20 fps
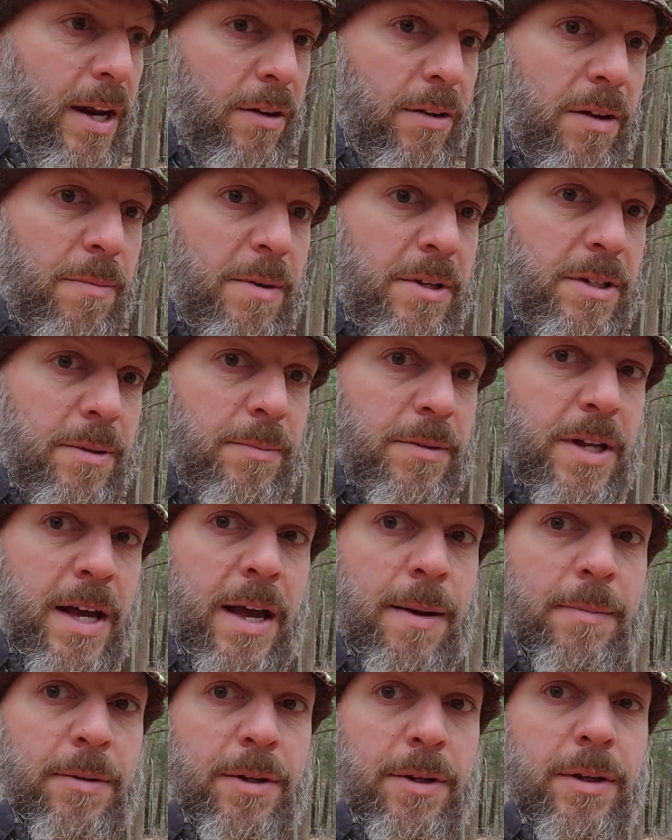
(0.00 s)
that'll give me some
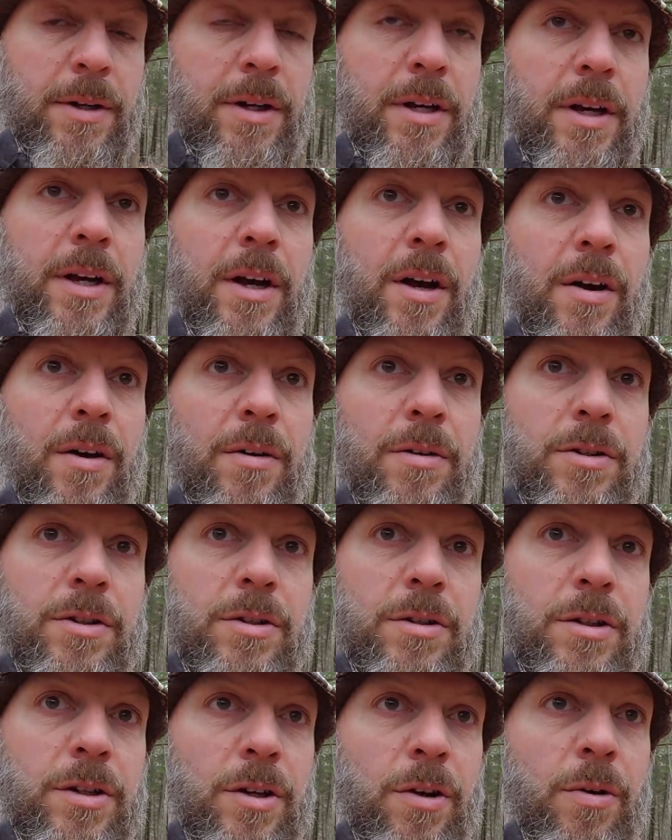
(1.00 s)
time to,
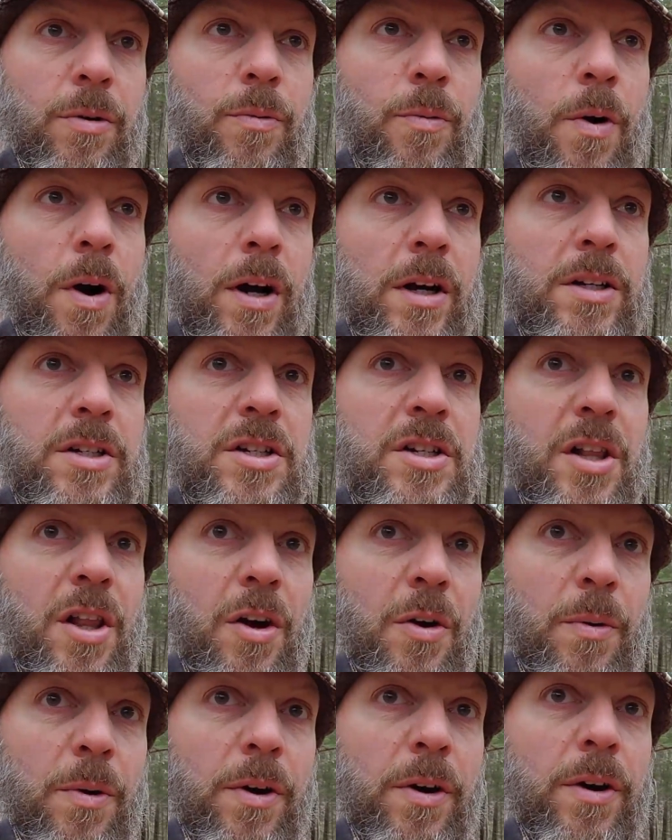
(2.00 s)
walk
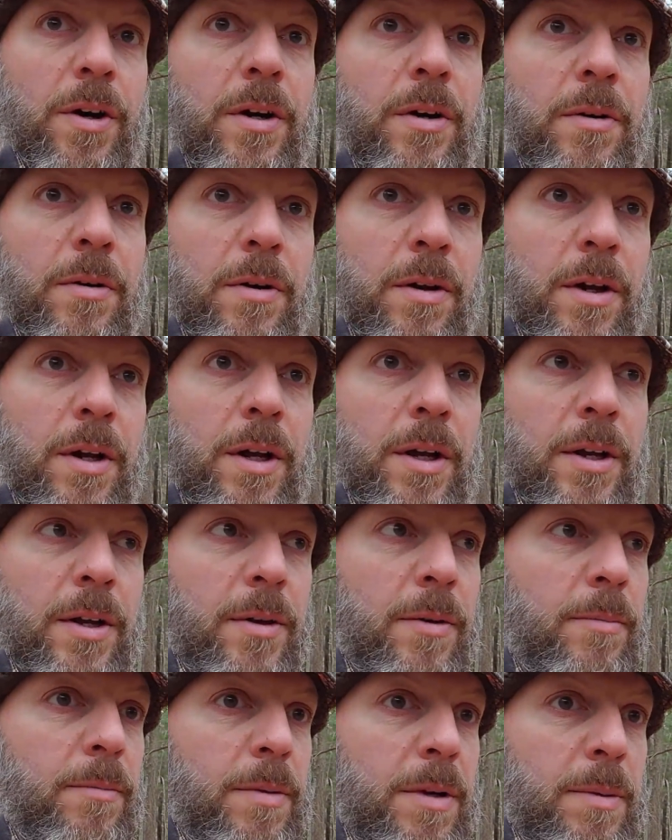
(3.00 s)
slower and
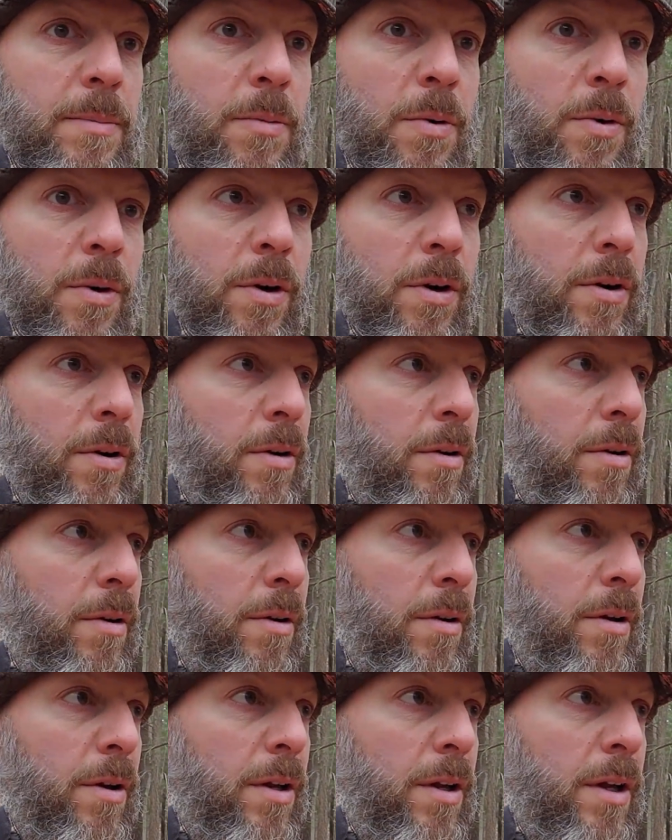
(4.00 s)
be more
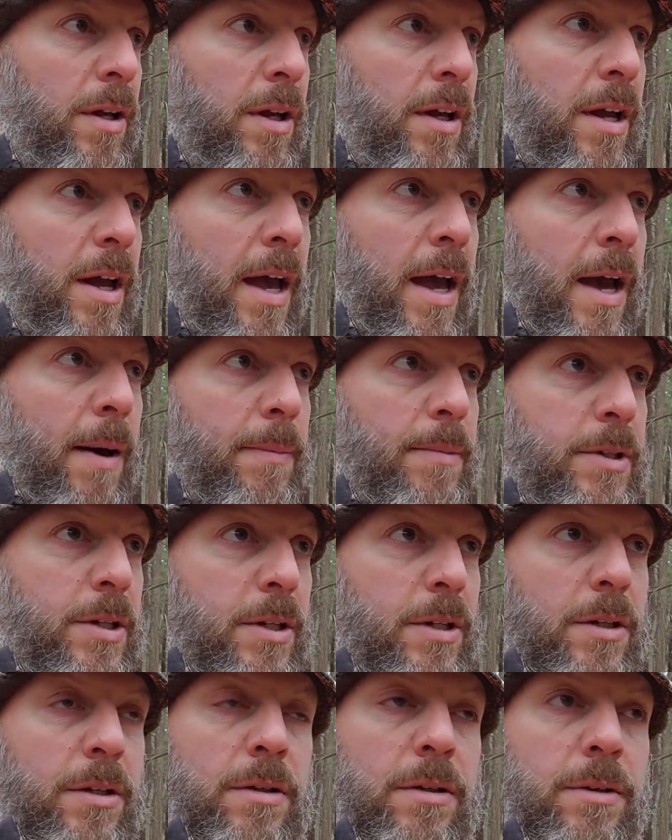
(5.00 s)

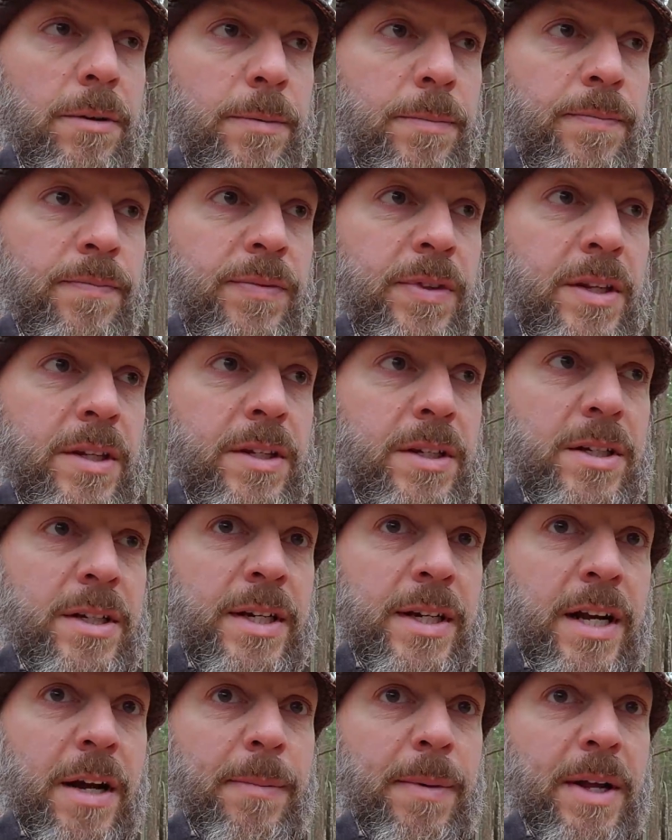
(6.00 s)
apt to
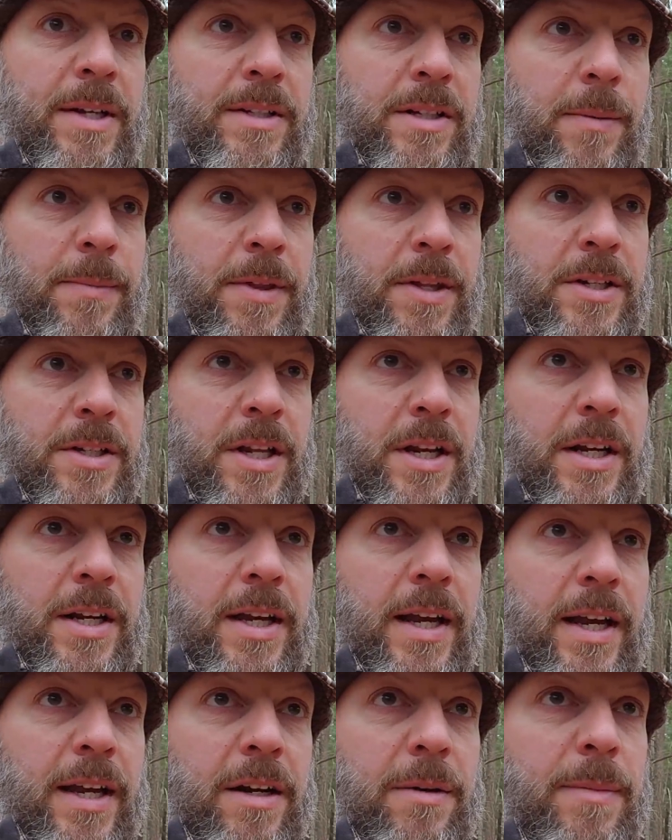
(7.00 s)
sneak up on something instead
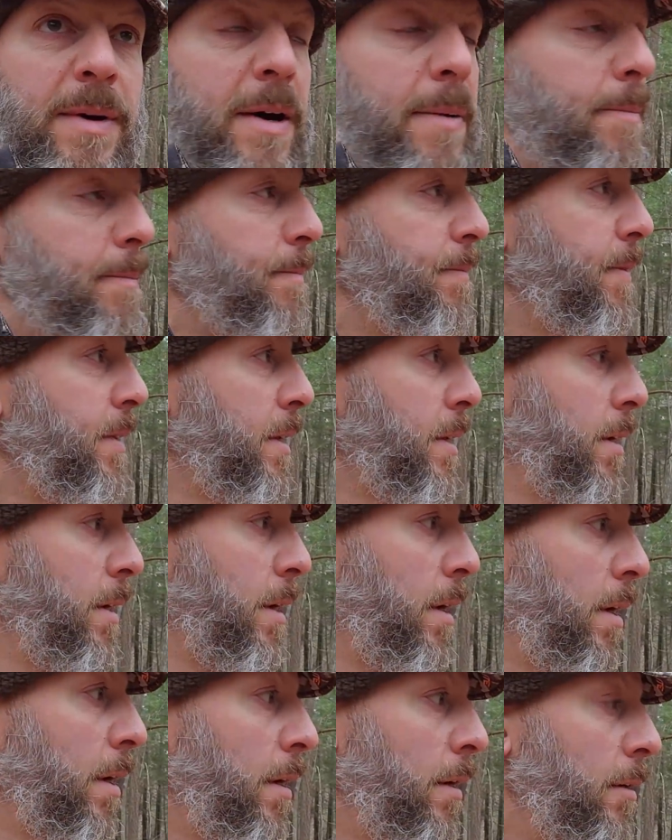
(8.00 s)
of kicking them up.
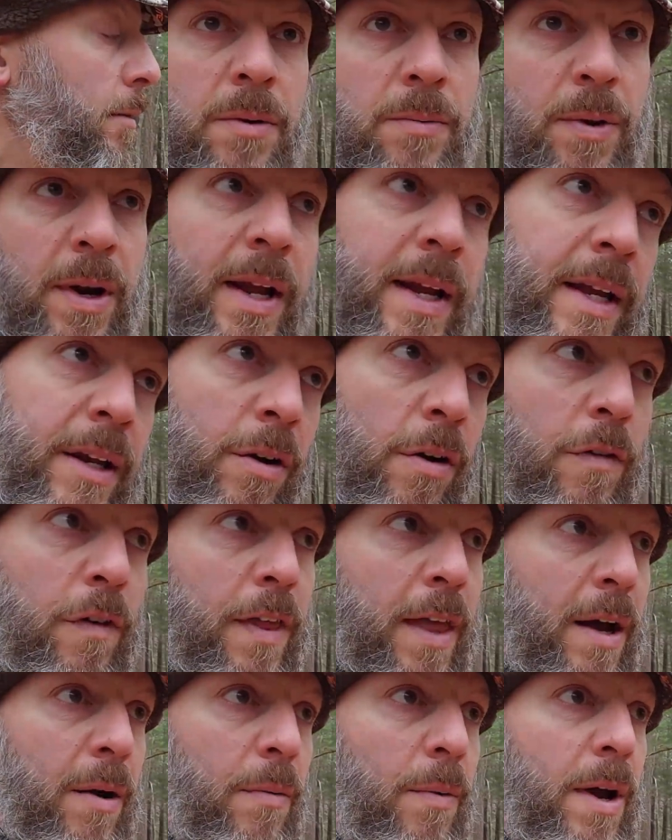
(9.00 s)
And when I get
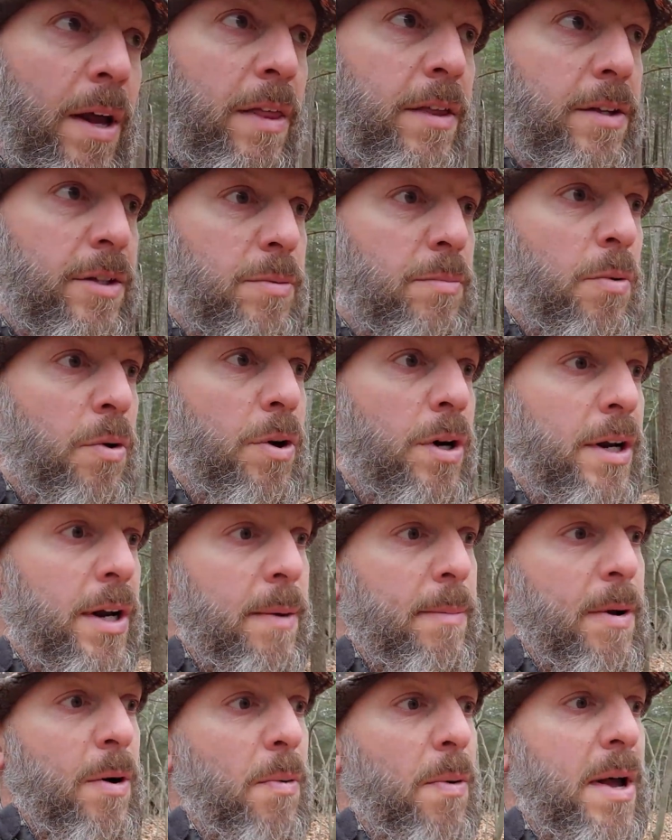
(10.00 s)
over that way this
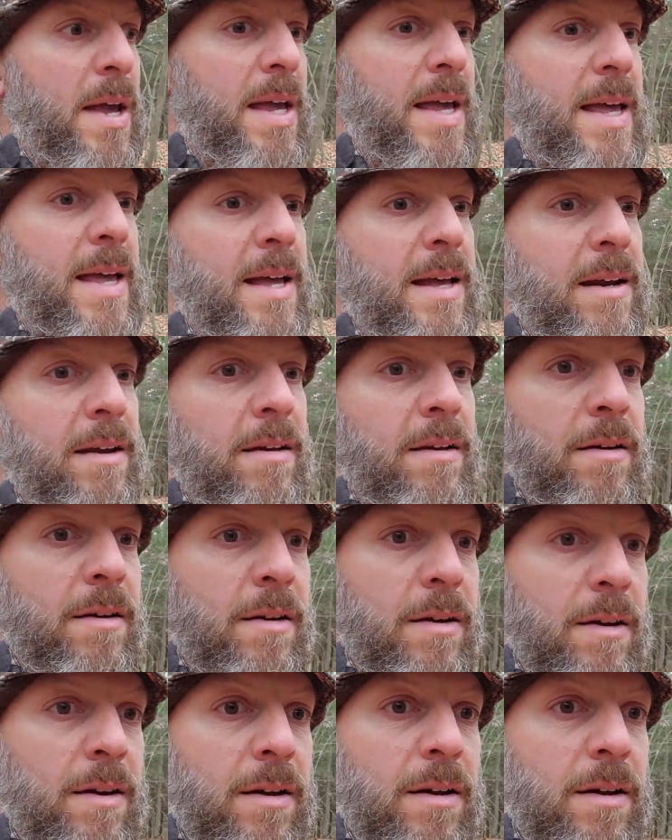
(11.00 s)
morning on my way in,